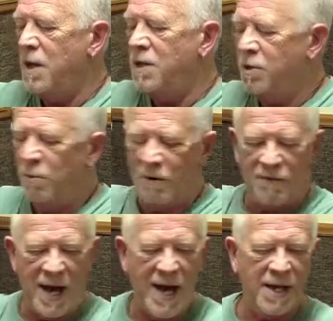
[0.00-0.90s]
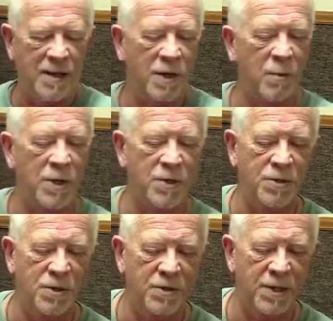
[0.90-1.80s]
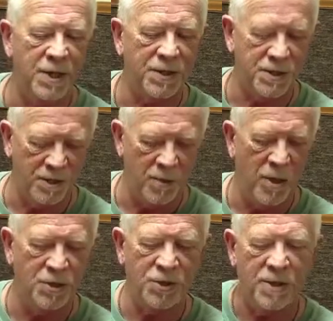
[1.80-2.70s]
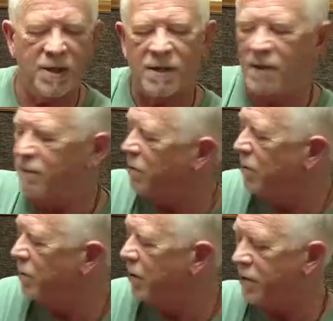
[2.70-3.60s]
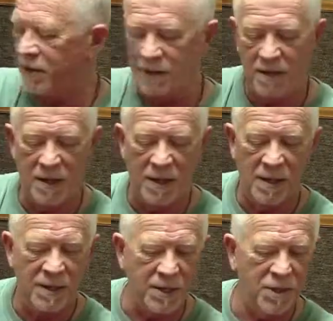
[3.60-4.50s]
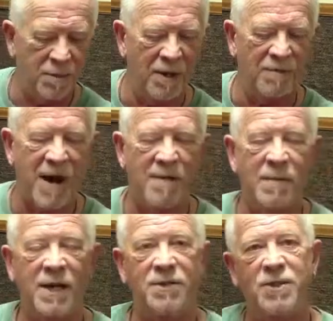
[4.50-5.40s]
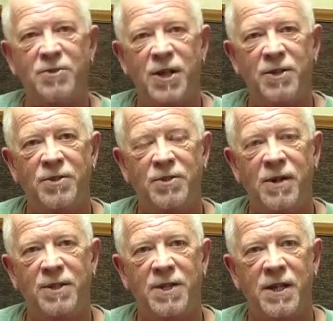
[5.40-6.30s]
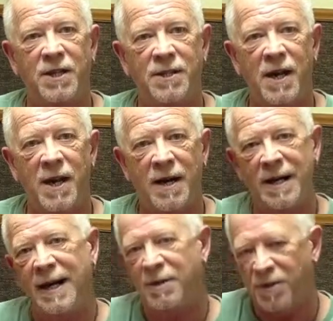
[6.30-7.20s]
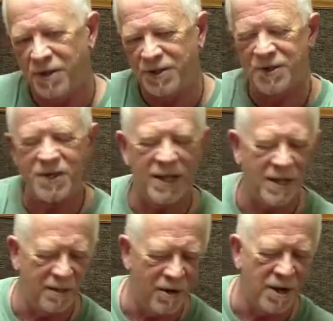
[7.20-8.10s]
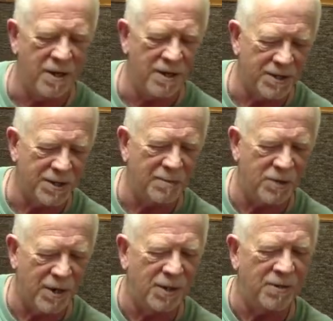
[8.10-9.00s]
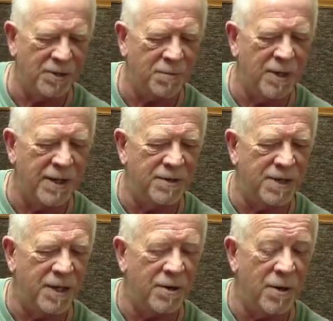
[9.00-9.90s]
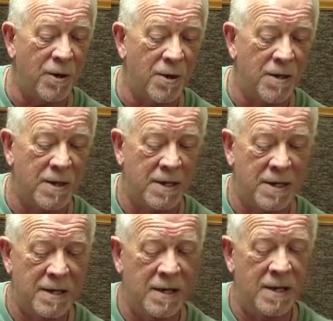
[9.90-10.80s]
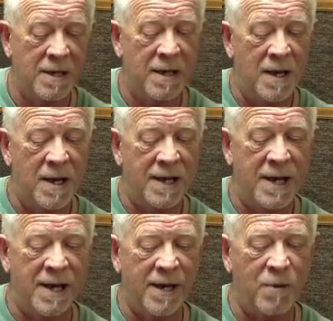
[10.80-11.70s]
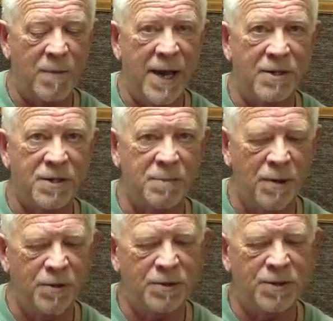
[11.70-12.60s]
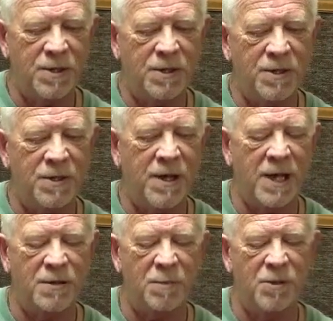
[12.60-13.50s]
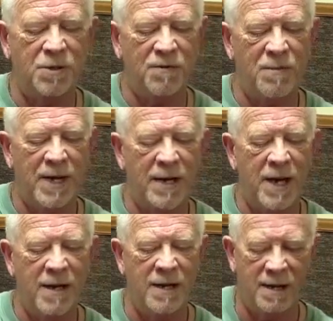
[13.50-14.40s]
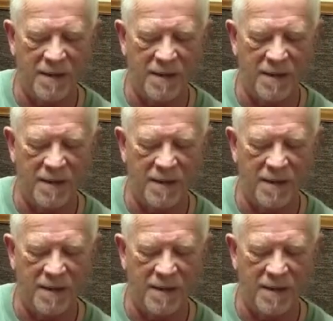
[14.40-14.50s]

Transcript: You will find when you do this, once you get comfortable with it, takes you about 5 minutes to change the strings on a guitar. I know this is taking longer because I'm trying to explain as I go. Again, I go past the post to the next post for my cut.